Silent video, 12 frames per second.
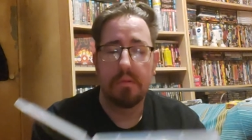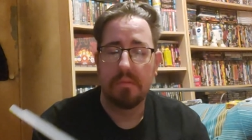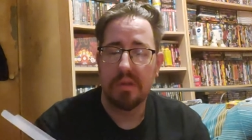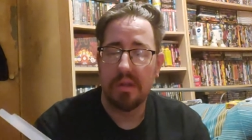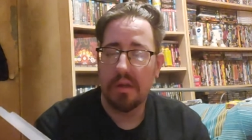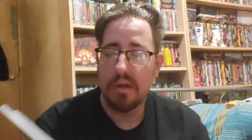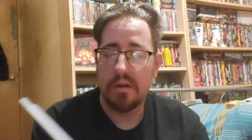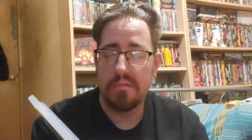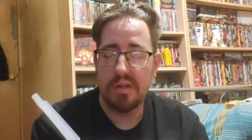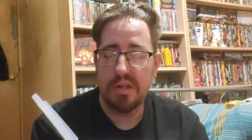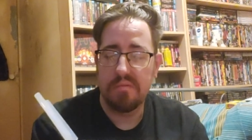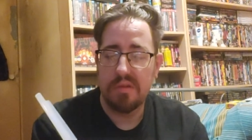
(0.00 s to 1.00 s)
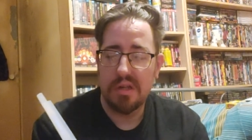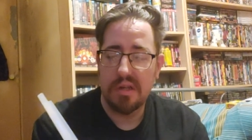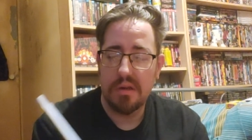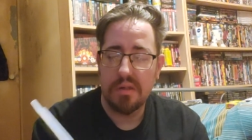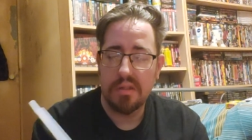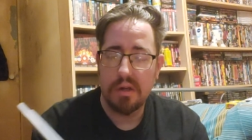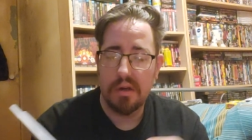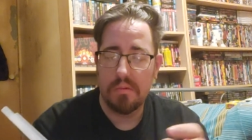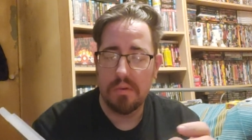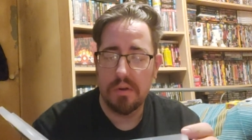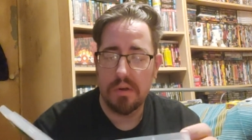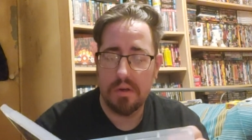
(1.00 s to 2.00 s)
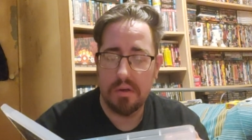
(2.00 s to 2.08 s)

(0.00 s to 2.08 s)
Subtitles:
with a really, really nice artwork.